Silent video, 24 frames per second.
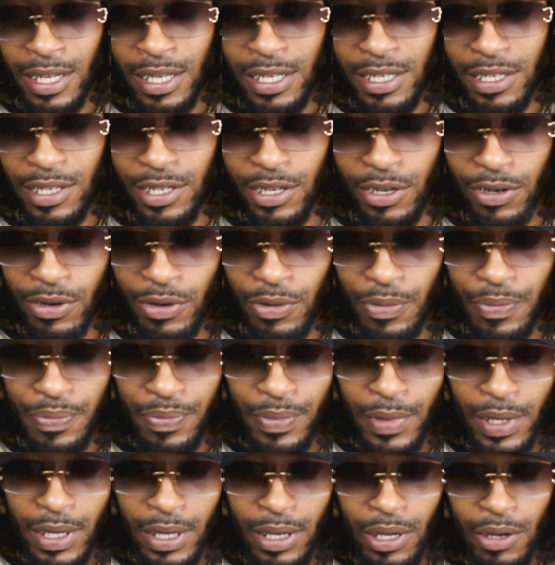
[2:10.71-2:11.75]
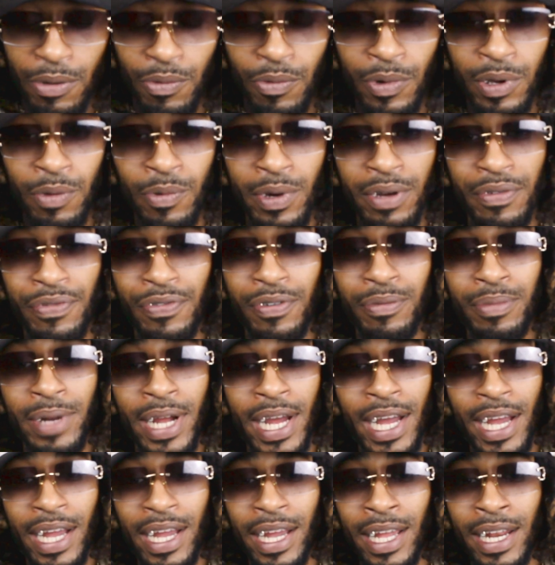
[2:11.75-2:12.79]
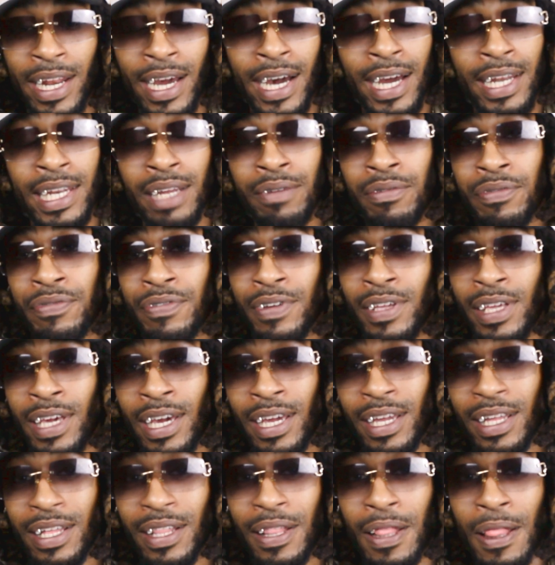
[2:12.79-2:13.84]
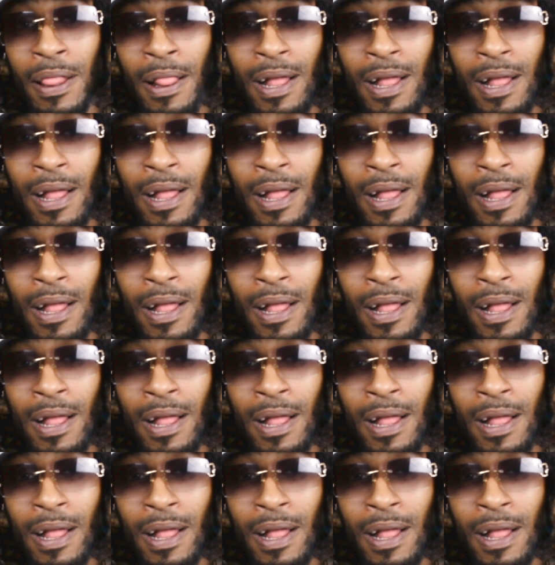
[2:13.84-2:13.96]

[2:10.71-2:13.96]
So we went from that, and I'll never forget.